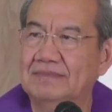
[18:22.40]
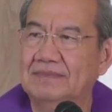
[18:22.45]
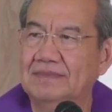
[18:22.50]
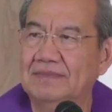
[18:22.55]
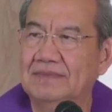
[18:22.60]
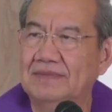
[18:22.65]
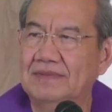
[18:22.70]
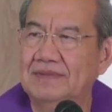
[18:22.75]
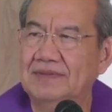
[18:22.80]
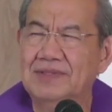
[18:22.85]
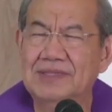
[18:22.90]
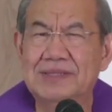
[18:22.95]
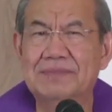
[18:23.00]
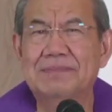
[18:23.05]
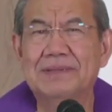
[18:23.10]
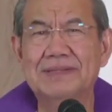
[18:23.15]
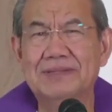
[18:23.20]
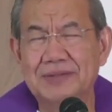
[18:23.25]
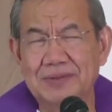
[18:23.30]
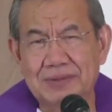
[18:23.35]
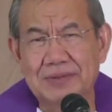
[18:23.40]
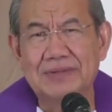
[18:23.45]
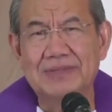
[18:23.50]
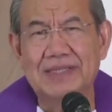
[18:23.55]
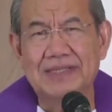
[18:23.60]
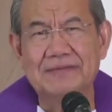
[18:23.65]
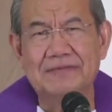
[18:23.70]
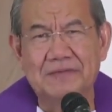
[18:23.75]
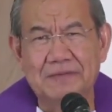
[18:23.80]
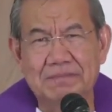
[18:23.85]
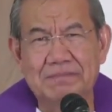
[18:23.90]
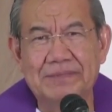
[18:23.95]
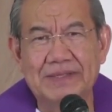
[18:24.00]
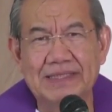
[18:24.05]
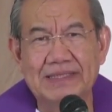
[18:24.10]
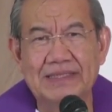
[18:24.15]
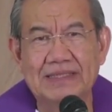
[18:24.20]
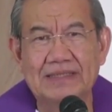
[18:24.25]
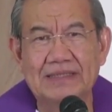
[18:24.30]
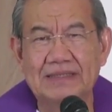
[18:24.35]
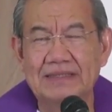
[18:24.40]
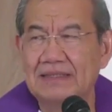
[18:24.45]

You spend your whole life complaining